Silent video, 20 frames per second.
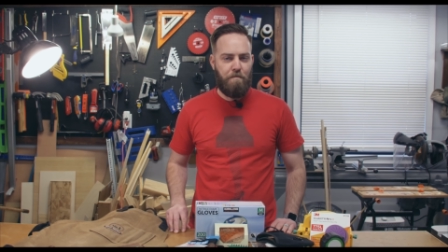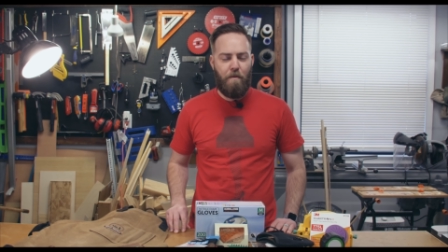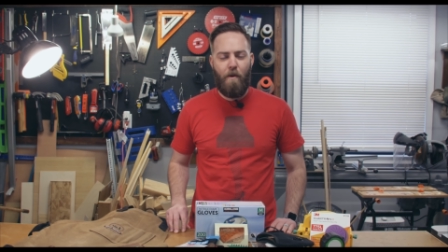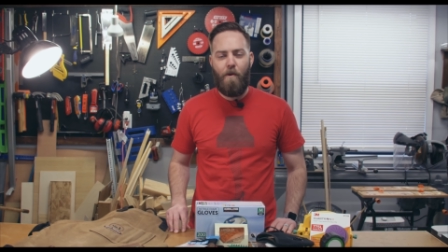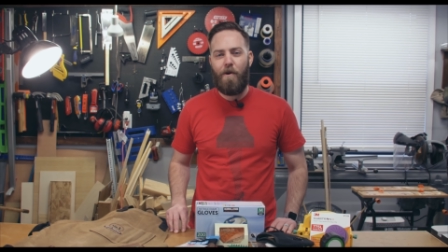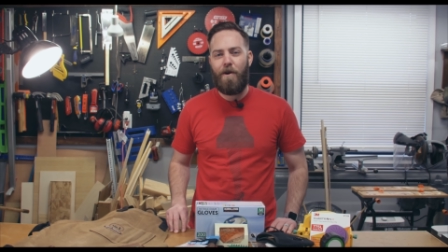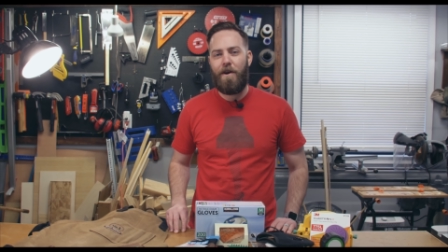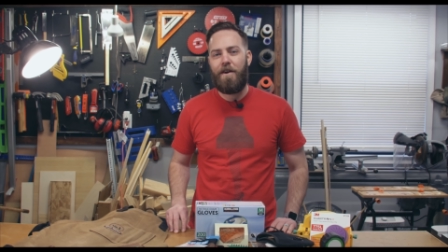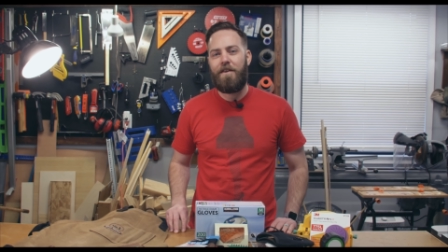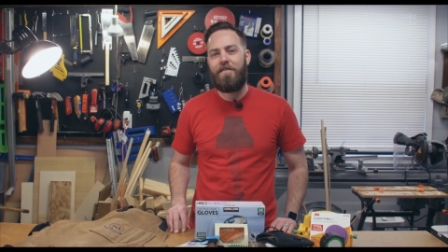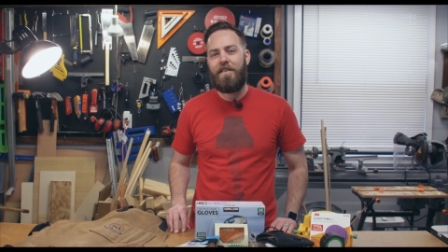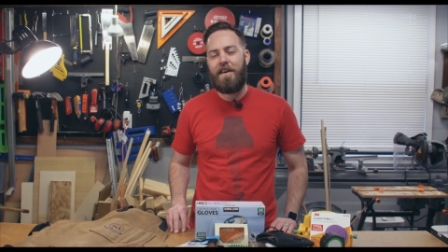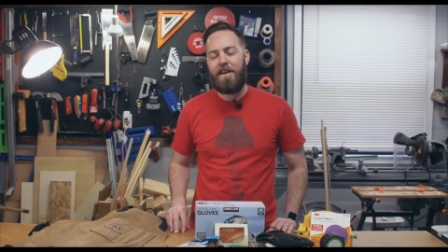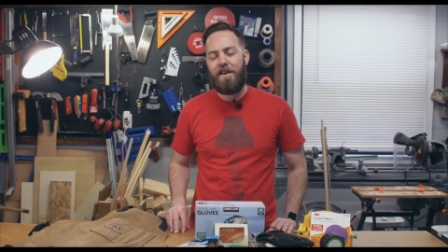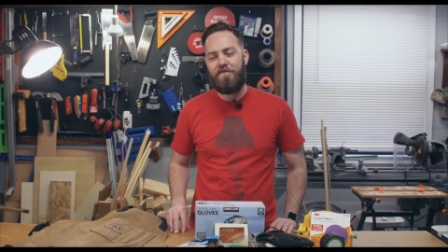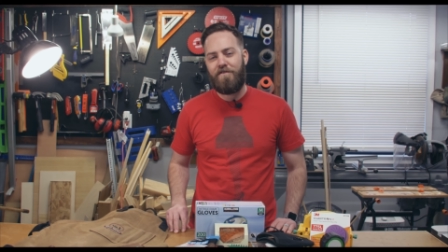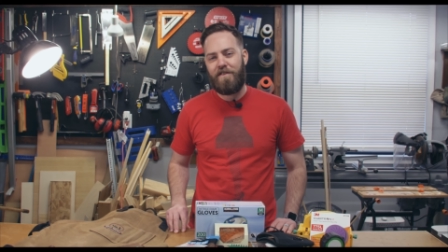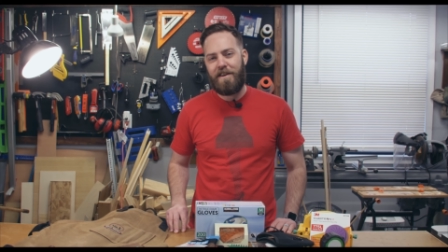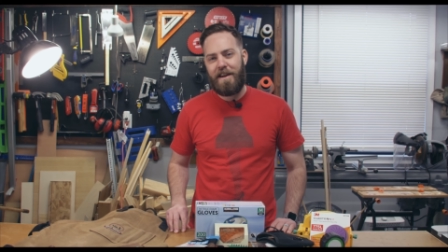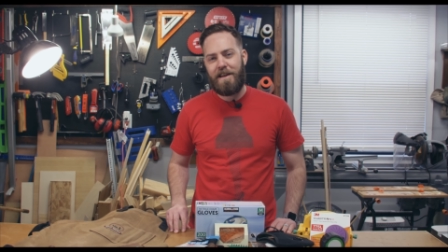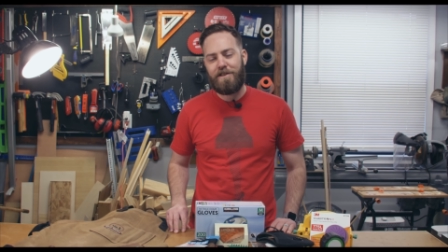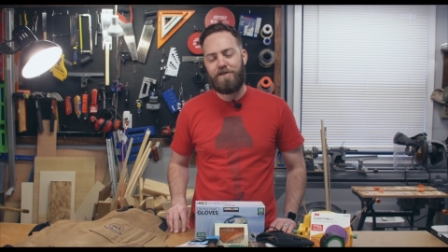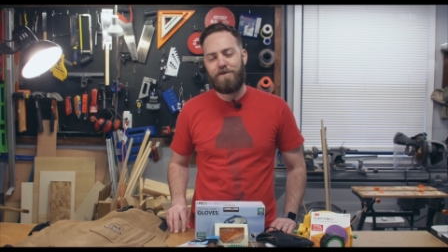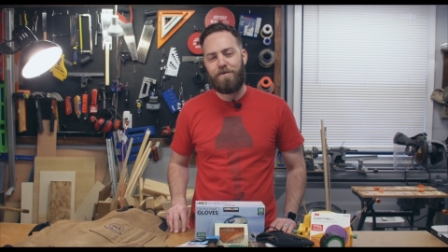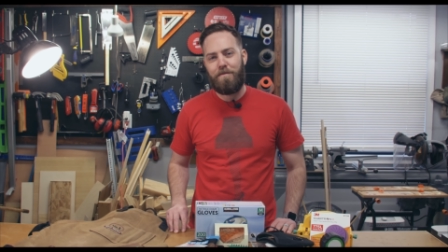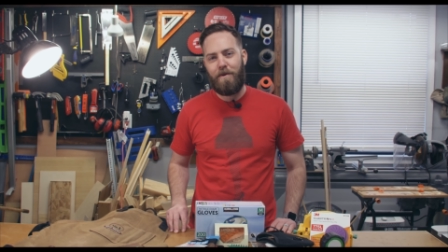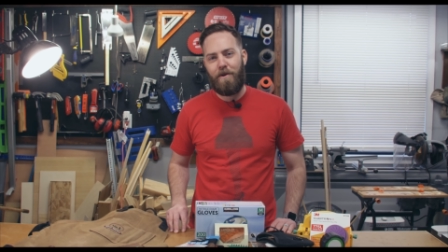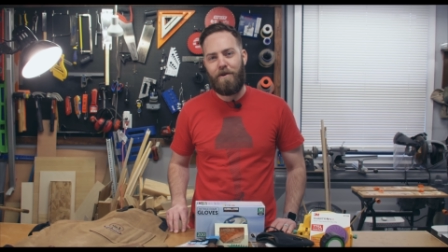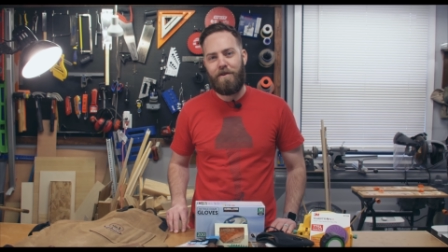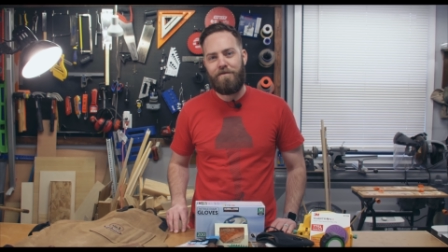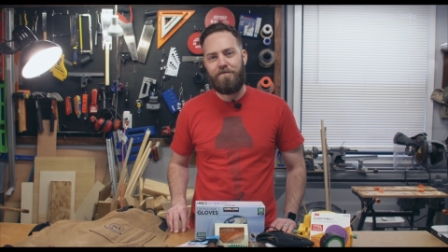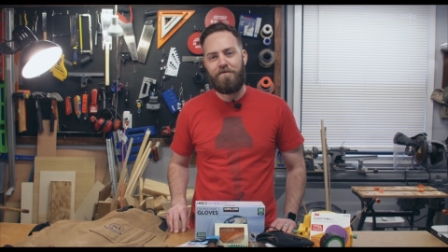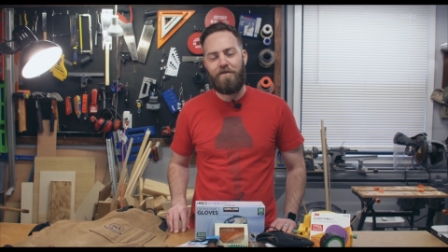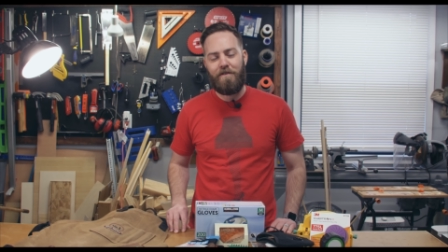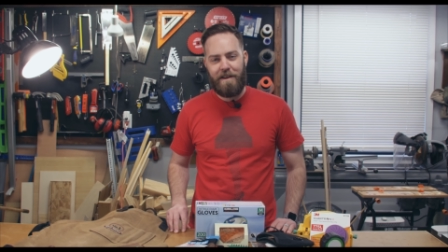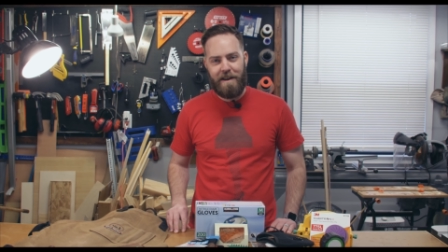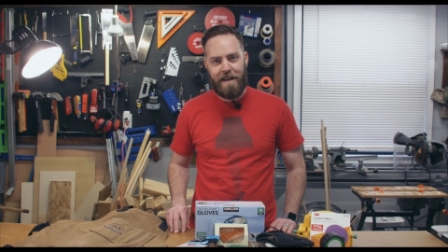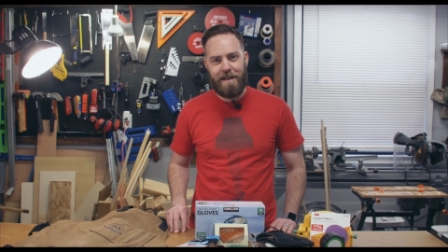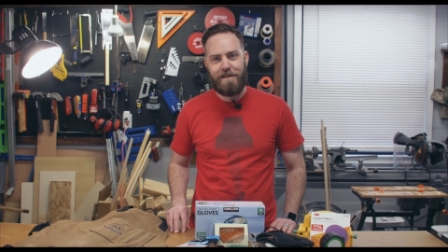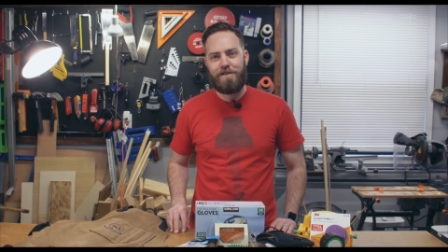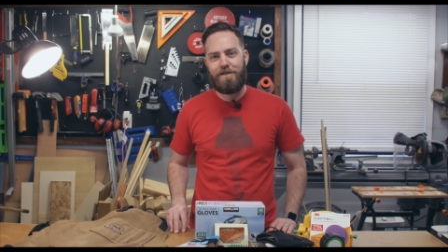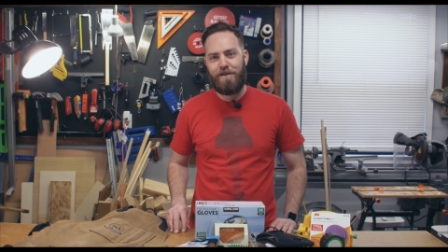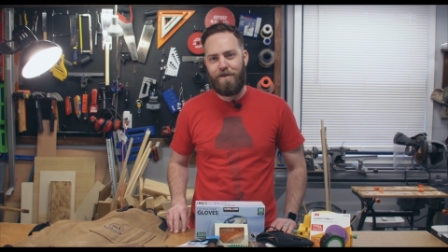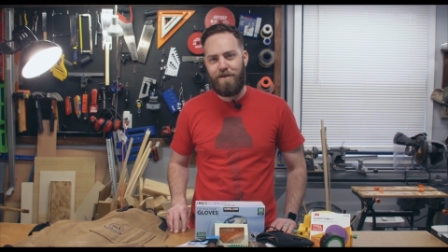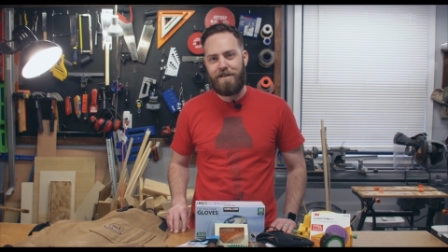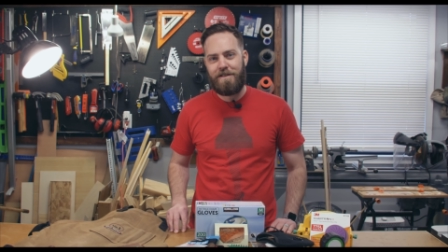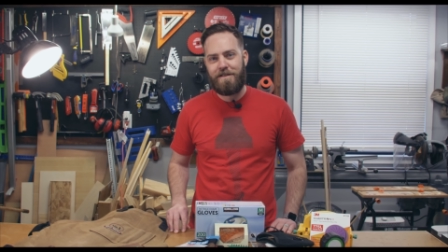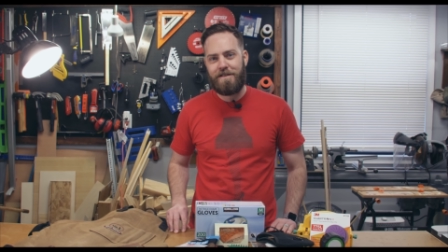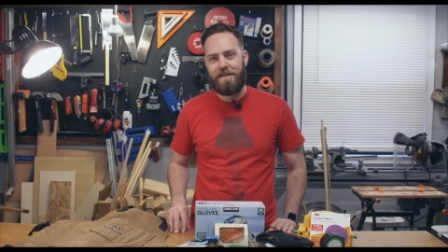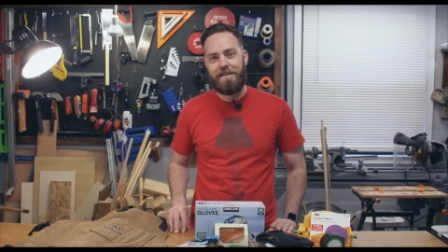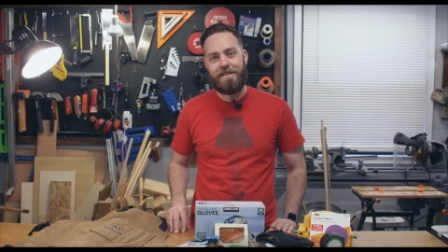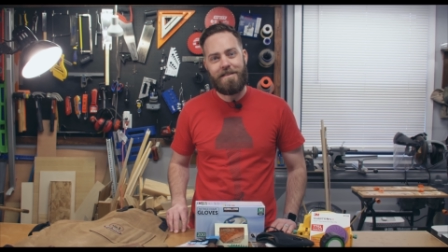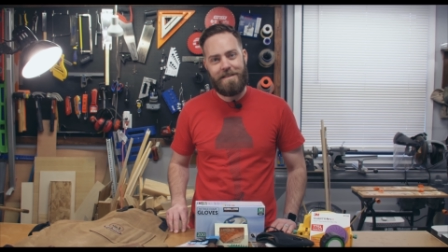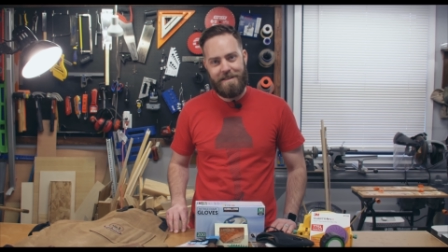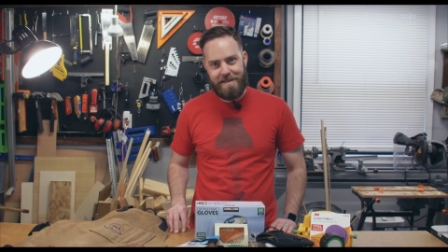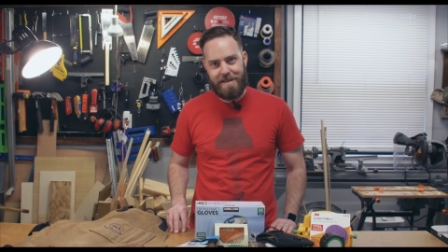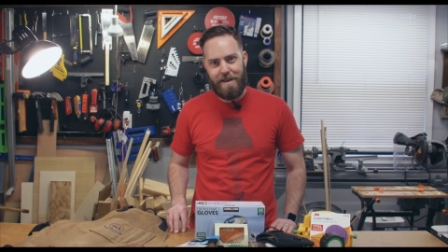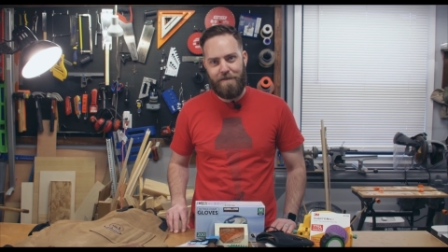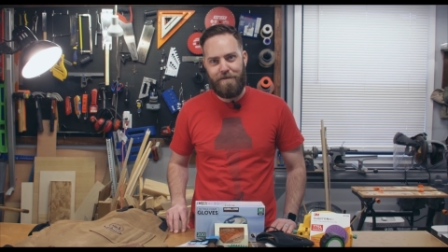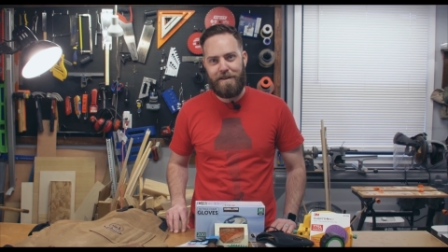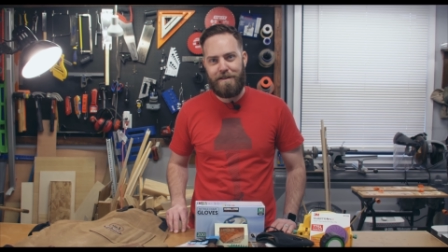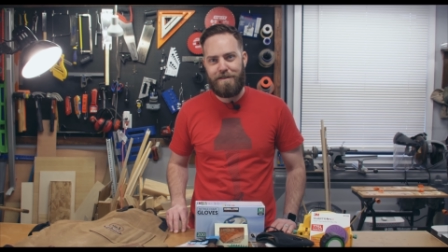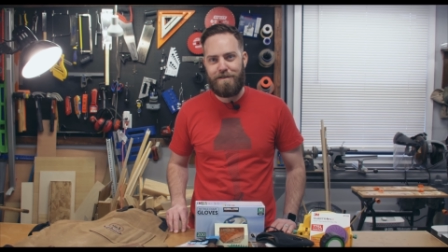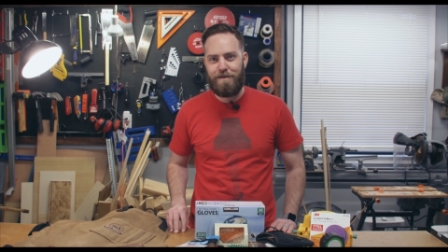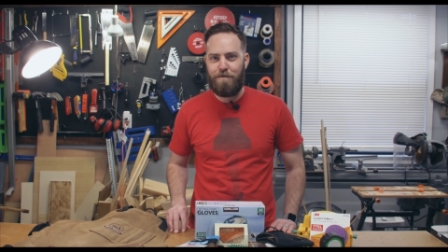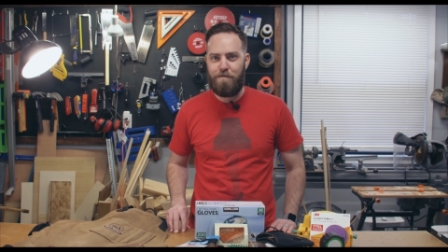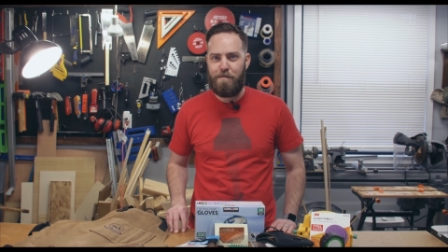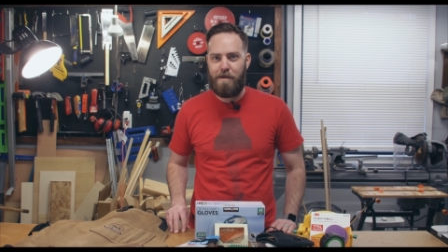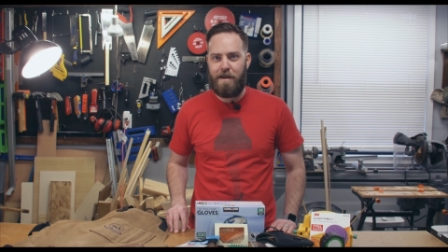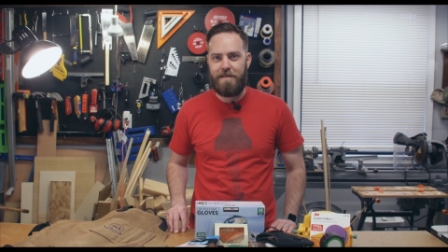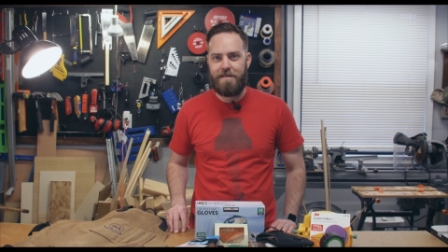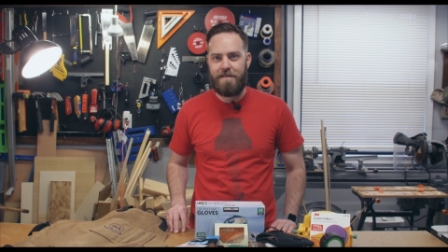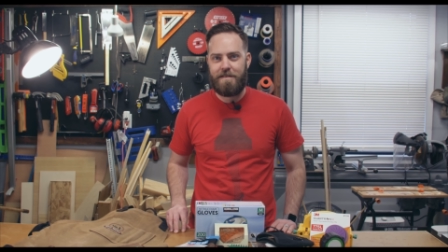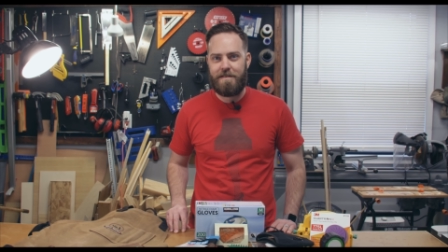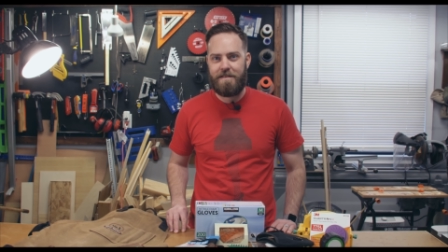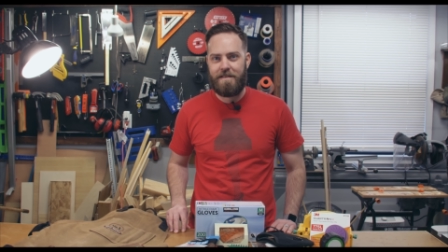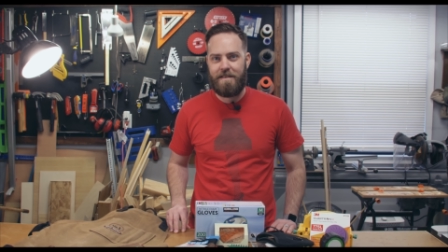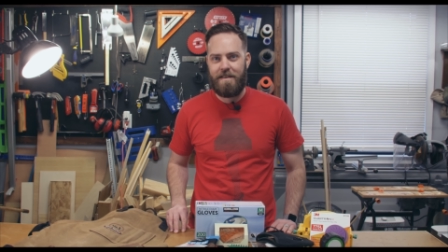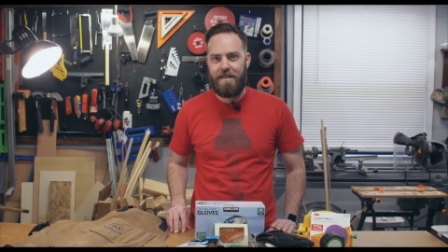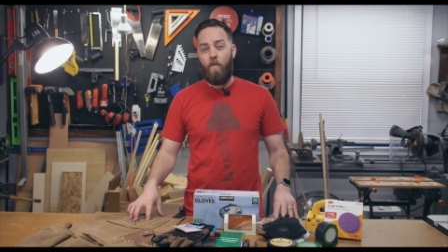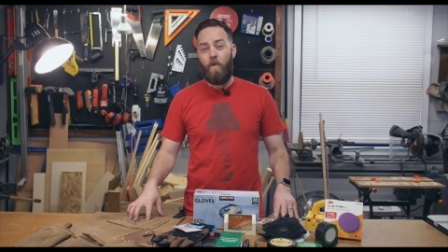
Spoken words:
more than a financial burden for the next 36 to 72 months.